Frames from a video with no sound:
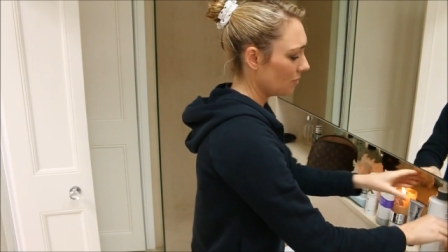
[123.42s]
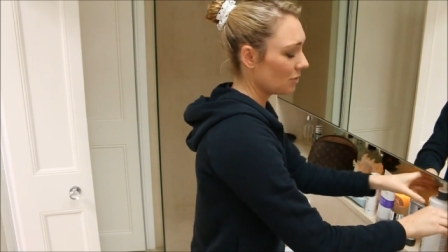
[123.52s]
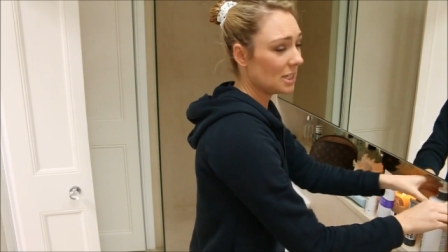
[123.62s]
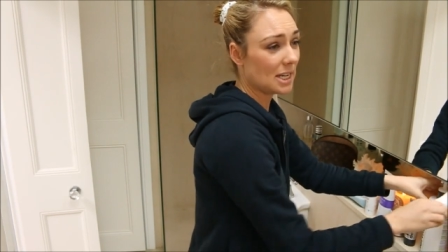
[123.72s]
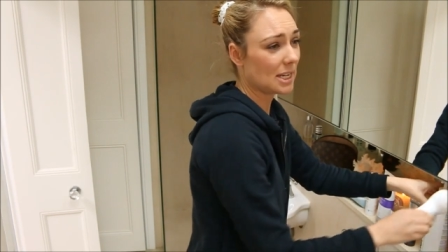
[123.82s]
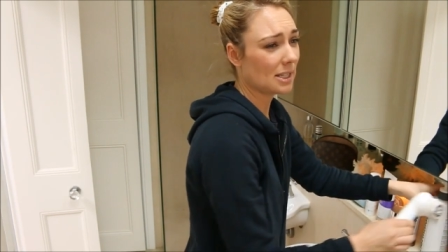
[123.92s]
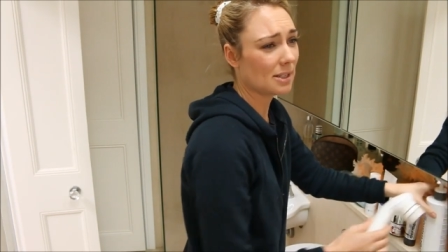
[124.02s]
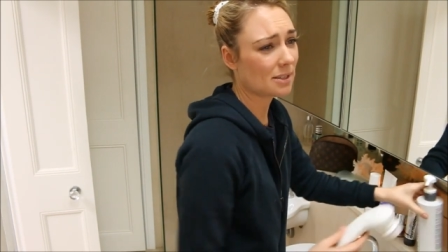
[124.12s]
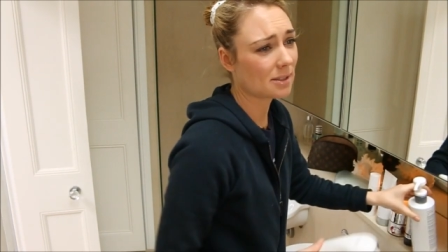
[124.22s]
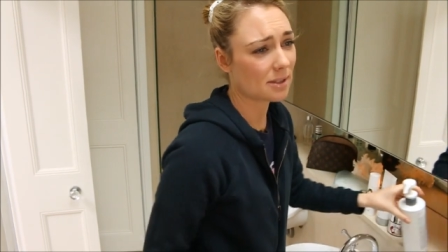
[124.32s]

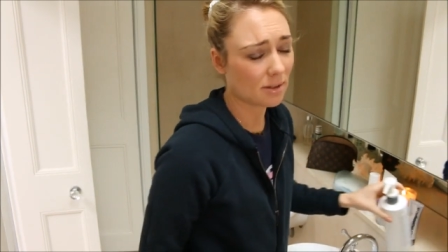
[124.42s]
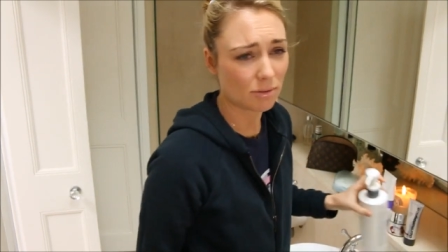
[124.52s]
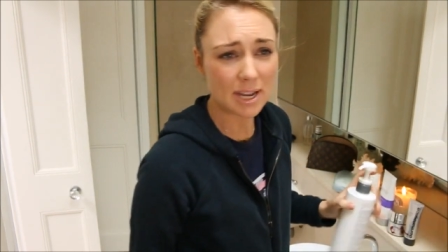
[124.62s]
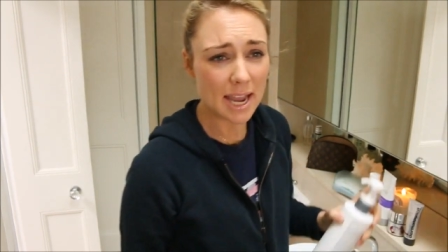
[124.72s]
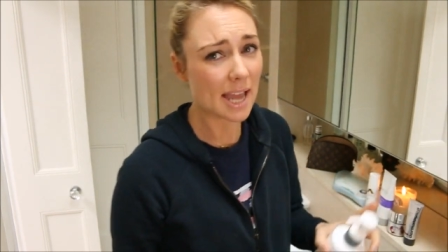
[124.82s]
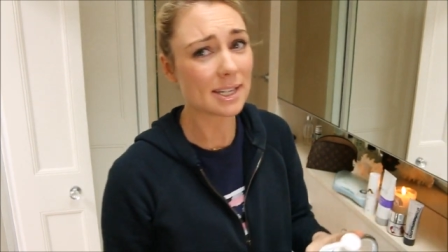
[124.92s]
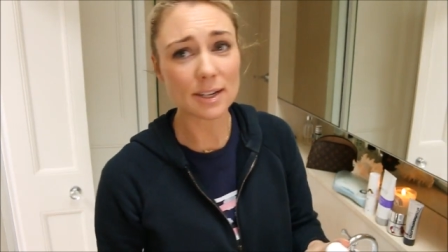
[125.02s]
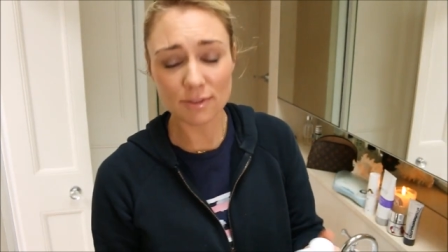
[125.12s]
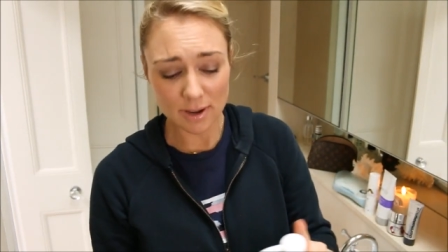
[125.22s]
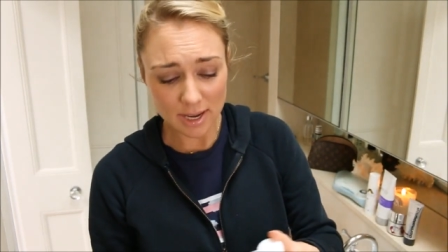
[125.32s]
ridiculous, and
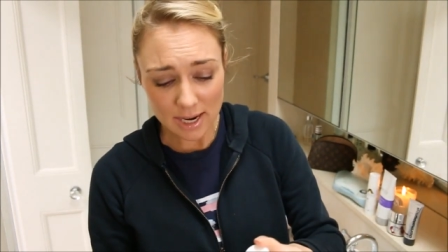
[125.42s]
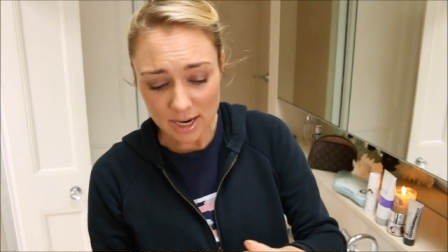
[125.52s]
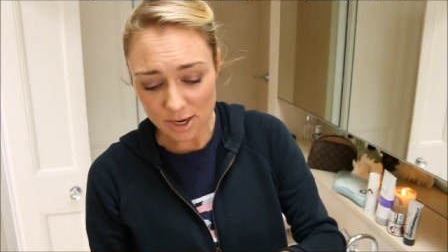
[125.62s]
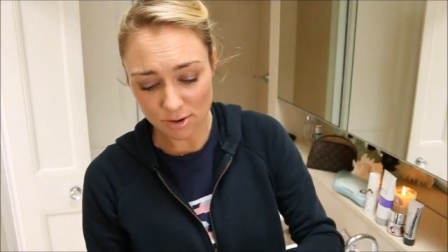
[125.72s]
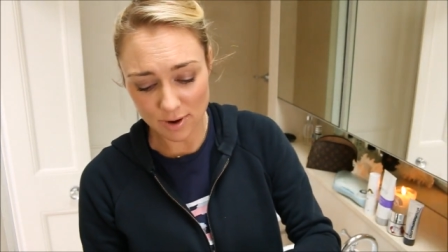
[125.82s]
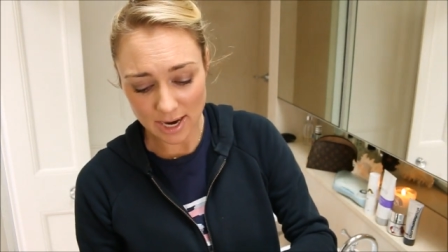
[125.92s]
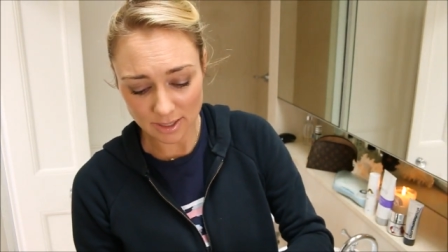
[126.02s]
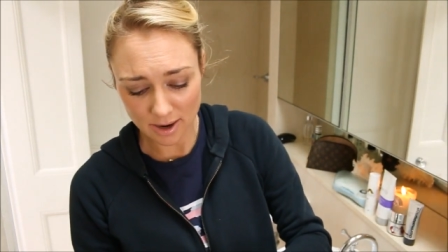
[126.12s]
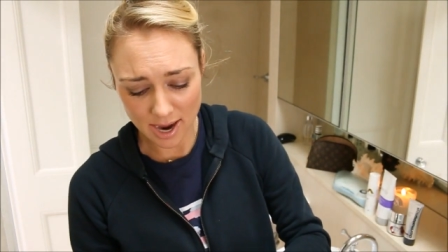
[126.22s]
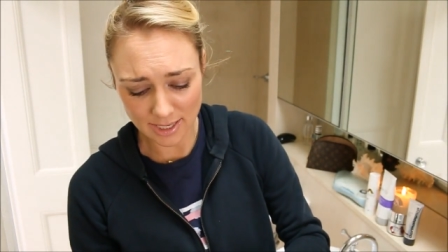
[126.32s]

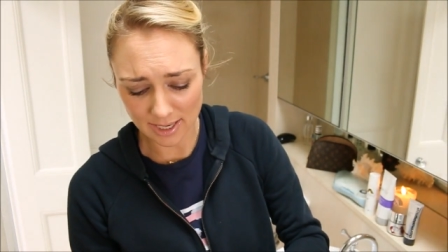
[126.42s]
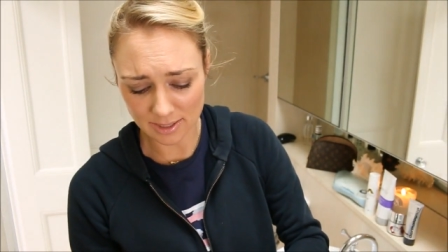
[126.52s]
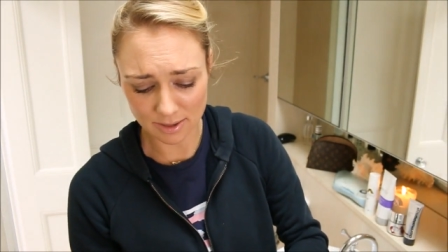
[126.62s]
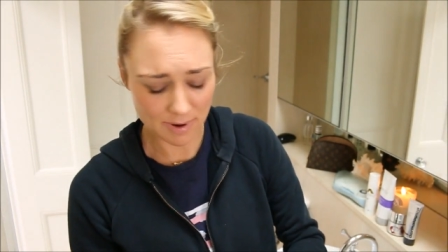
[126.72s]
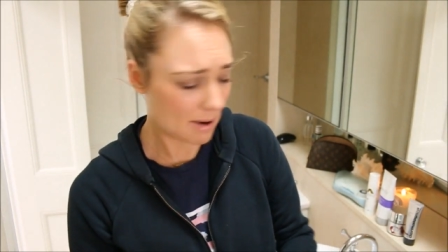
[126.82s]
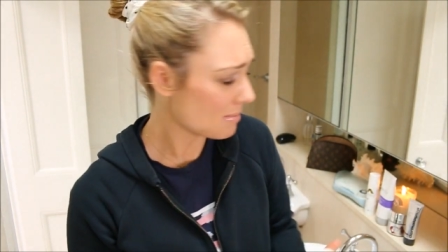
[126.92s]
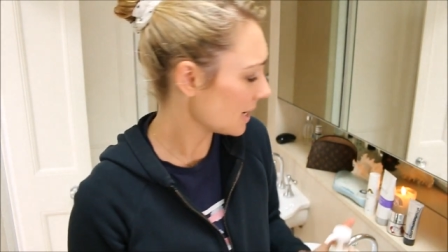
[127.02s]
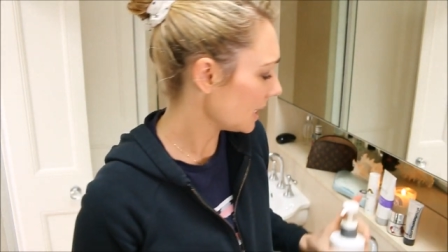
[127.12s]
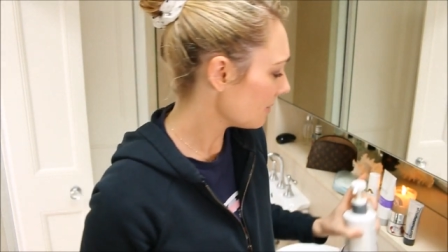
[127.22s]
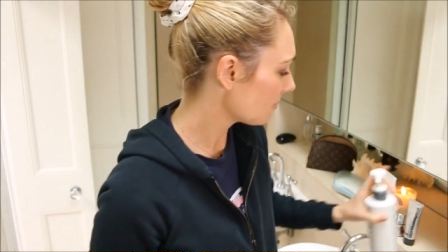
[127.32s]
incorrect ideas around
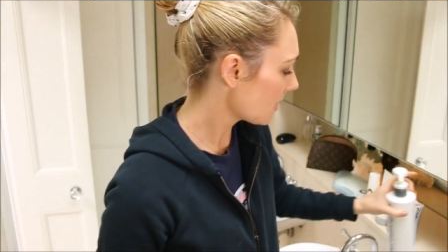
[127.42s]
money.